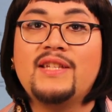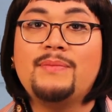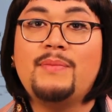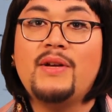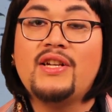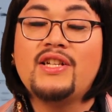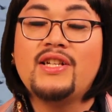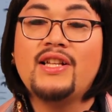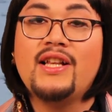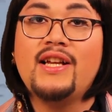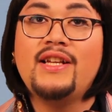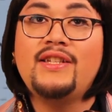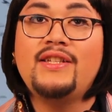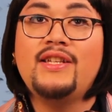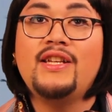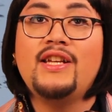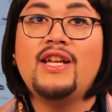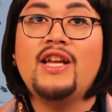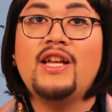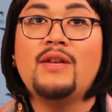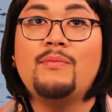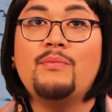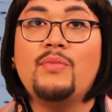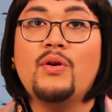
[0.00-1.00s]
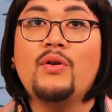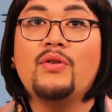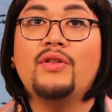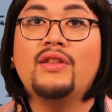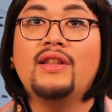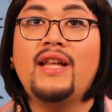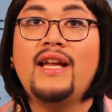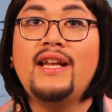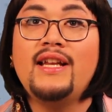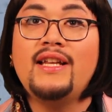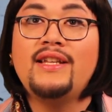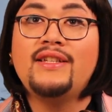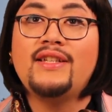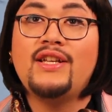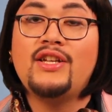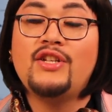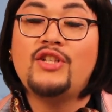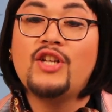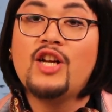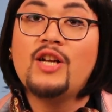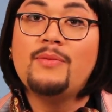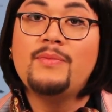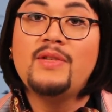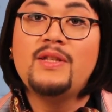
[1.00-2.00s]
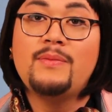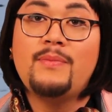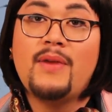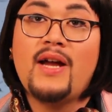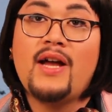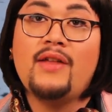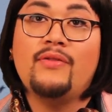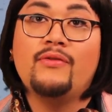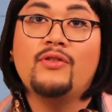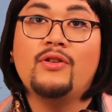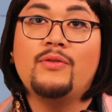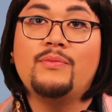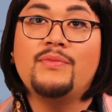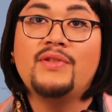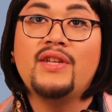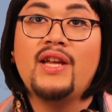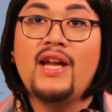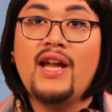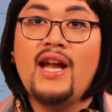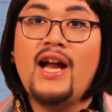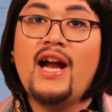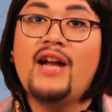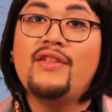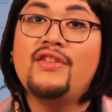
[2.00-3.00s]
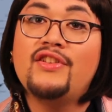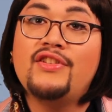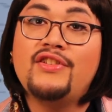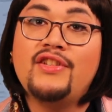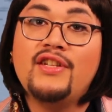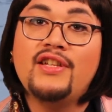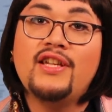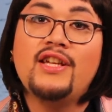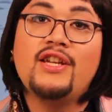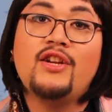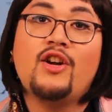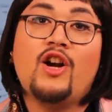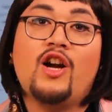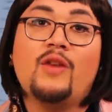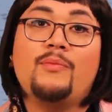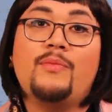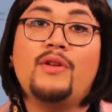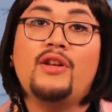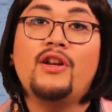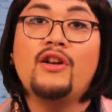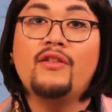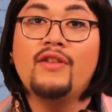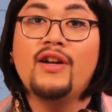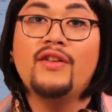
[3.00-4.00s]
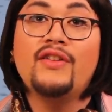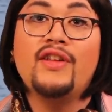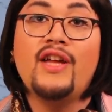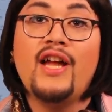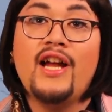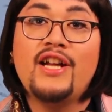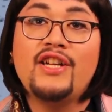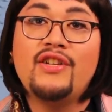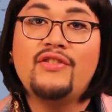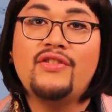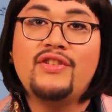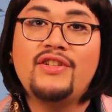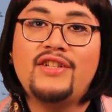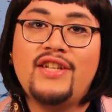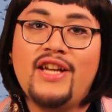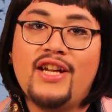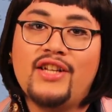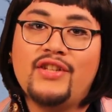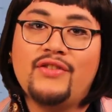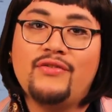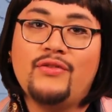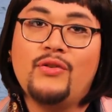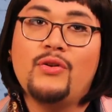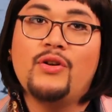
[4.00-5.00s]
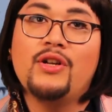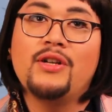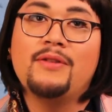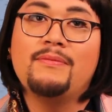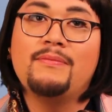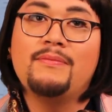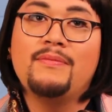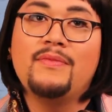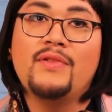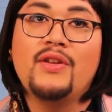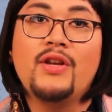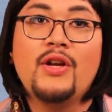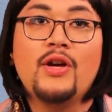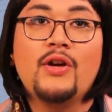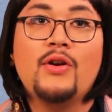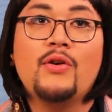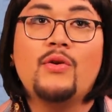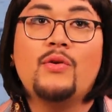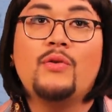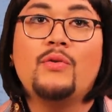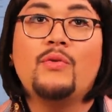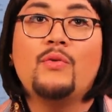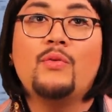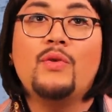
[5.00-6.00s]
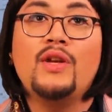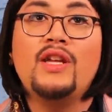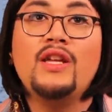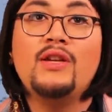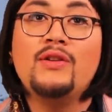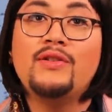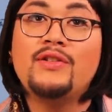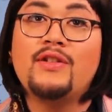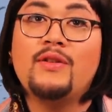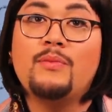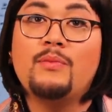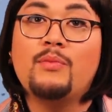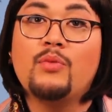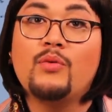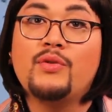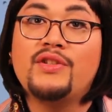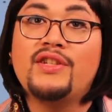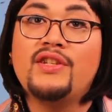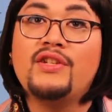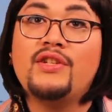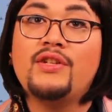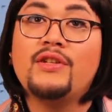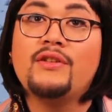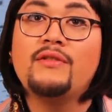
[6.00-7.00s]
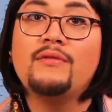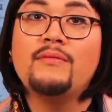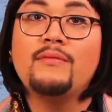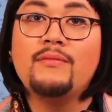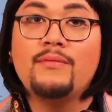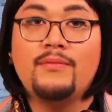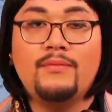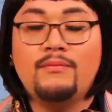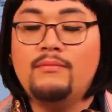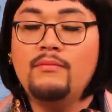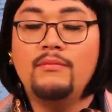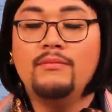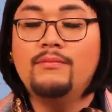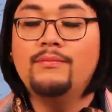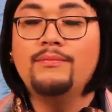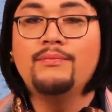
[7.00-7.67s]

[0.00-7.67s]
Specializing in both ladies' and gentlemen's bathrooms and the sticky carpet around the edge of the dance floor, we used this position to